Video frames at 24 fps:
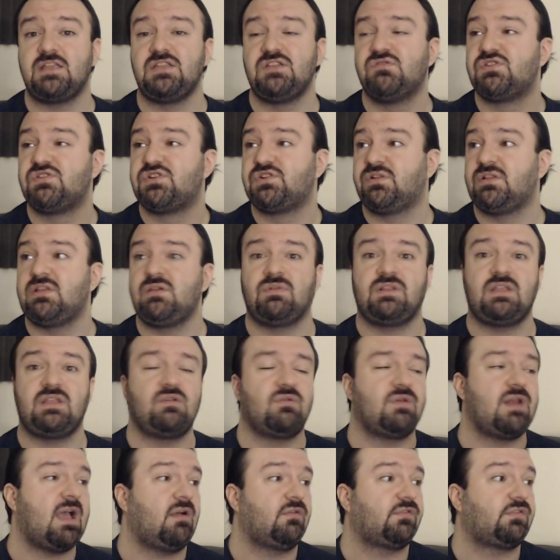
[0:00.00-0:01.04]
Usually when you
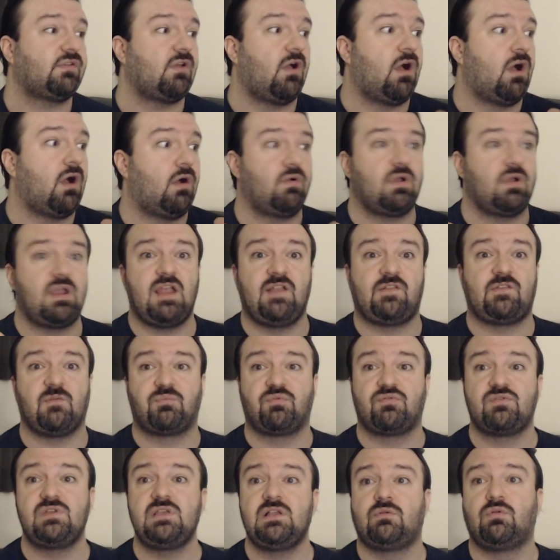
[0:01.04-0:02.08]
announce, oh, it's a
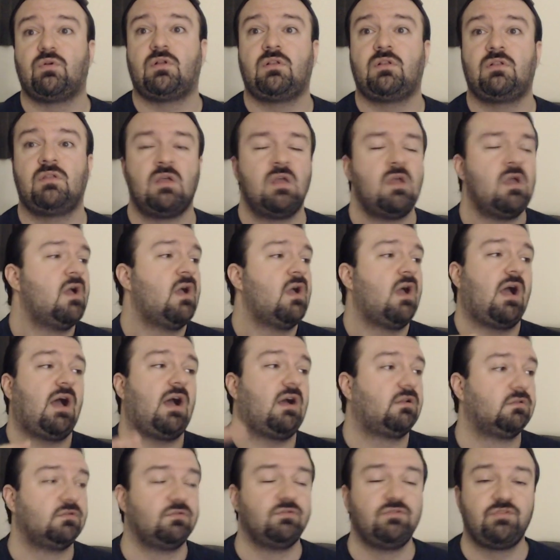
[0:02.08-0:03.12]
prequel,
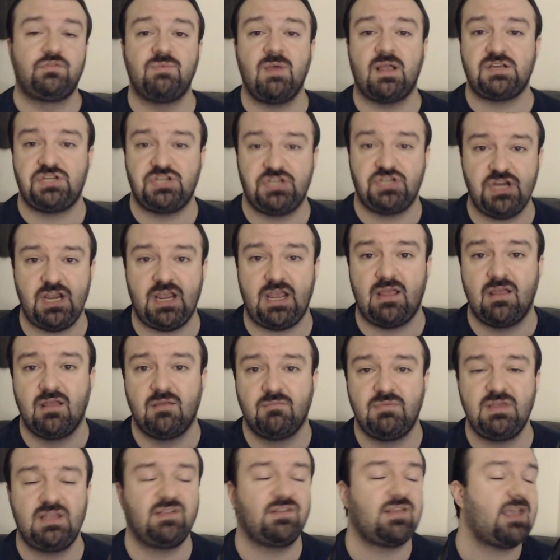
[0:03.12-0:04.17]
I'll lose my shit
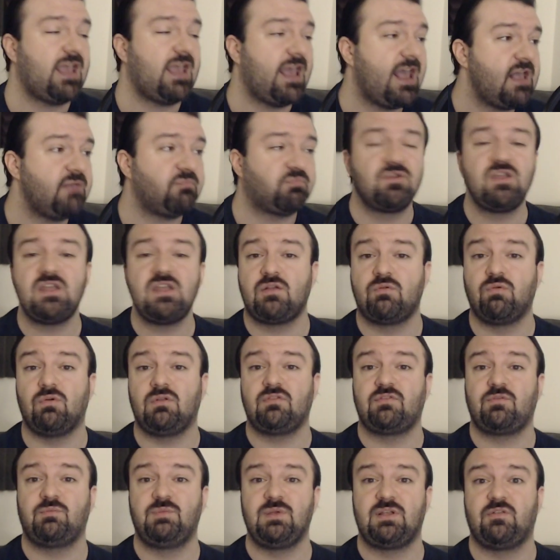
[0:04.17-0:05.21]
because I hate
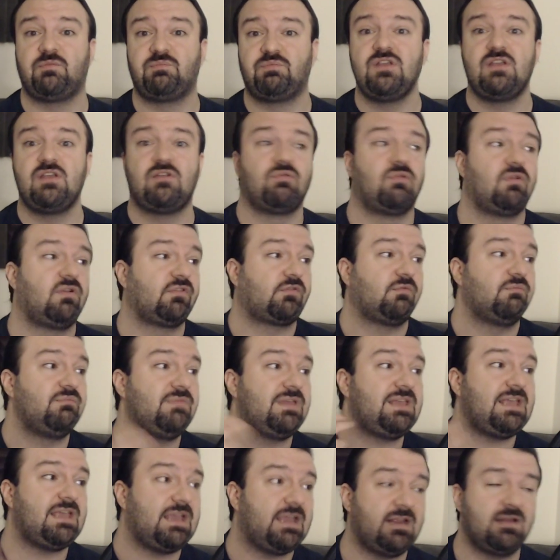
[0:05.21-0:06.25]
prequels because prequels
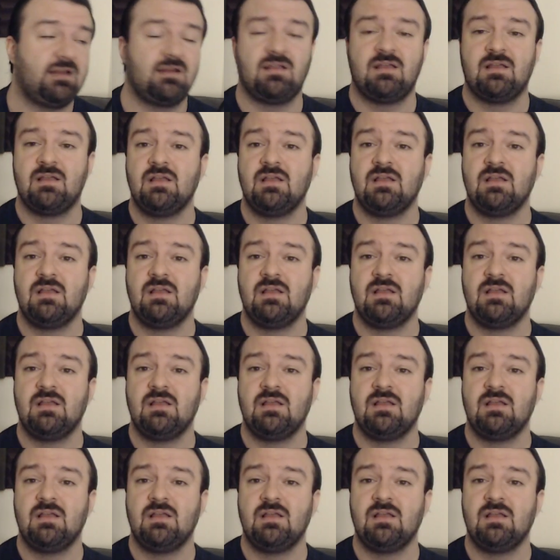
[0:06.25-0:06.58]
mean